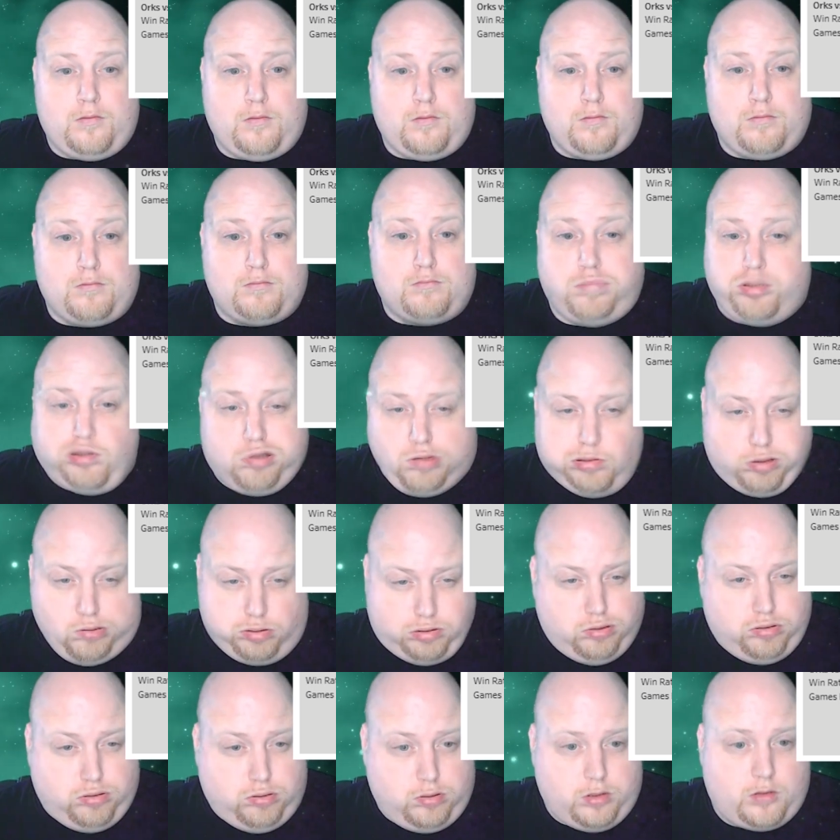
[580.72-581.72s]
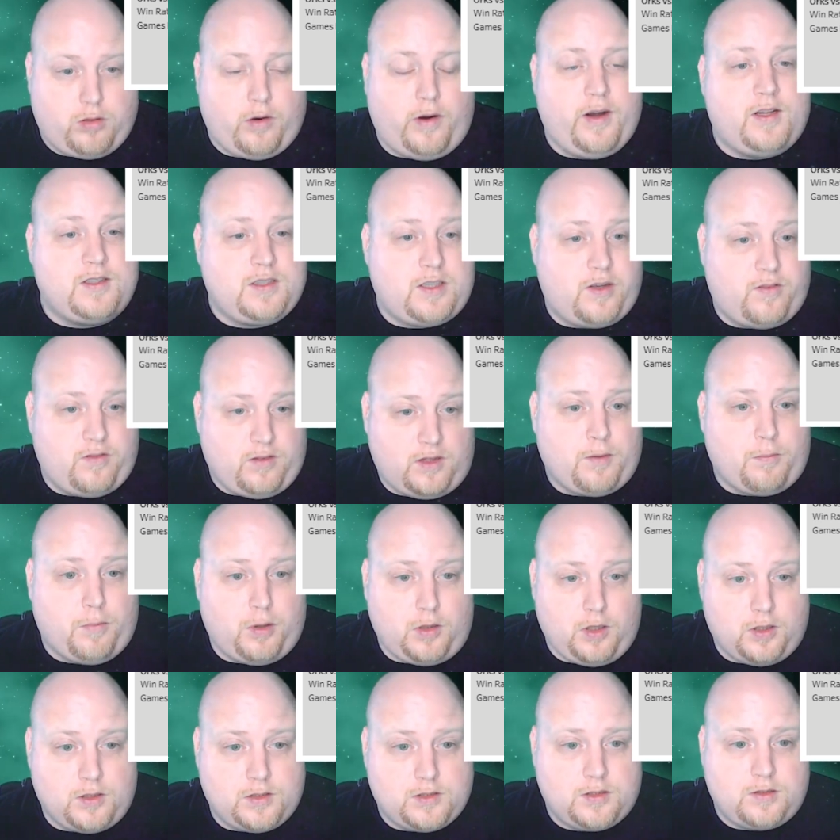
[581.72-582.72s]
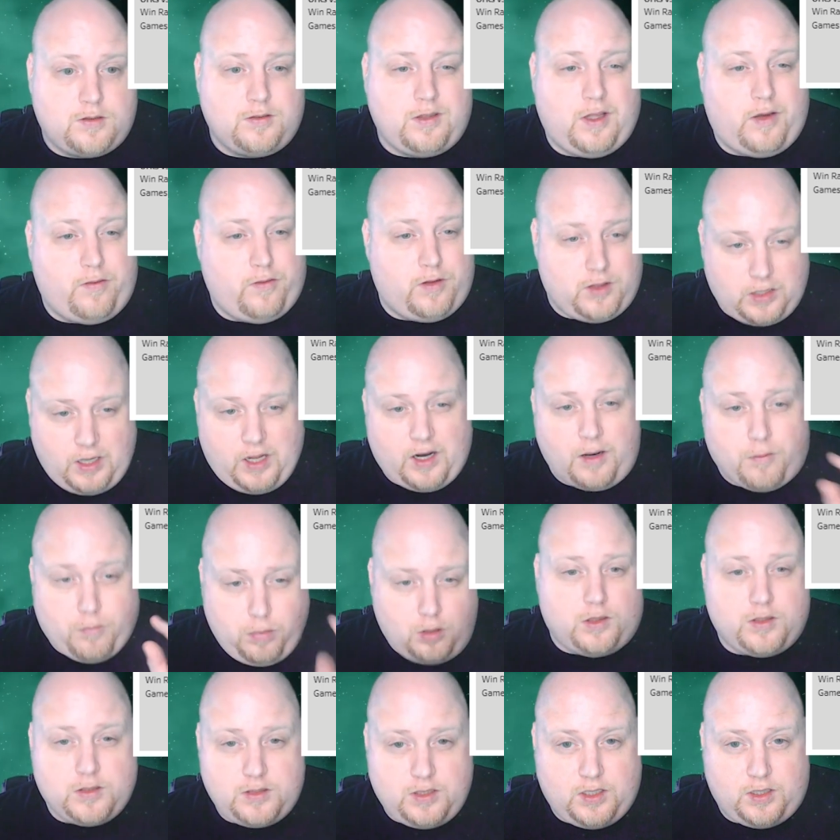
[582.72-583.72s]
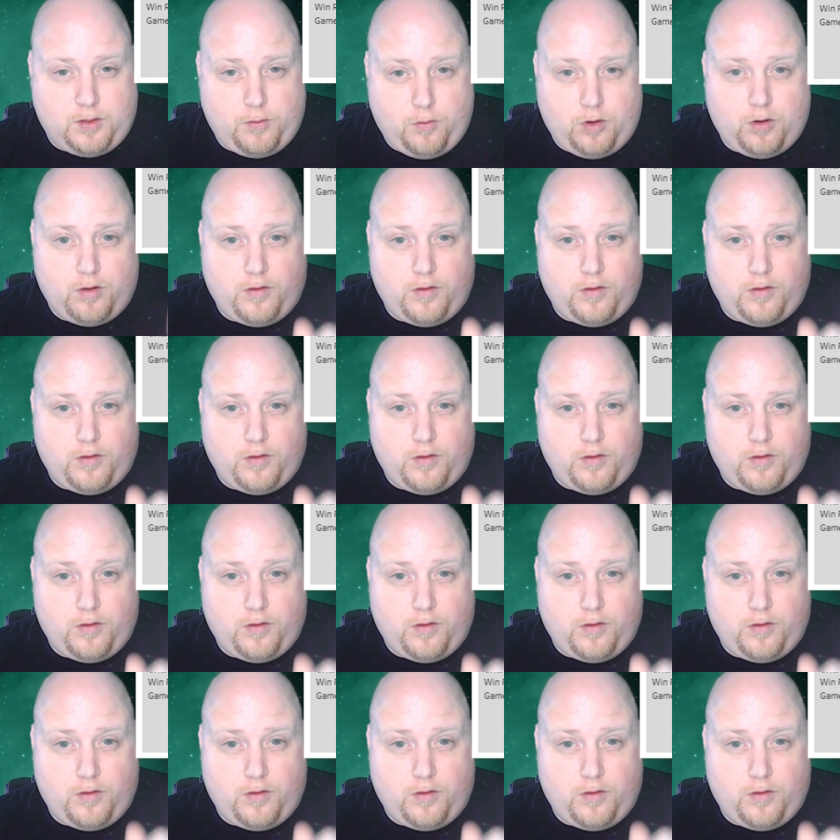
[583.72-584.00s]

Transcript: Grey Knights have a lot of bullets. They have a lot of bullets anymore.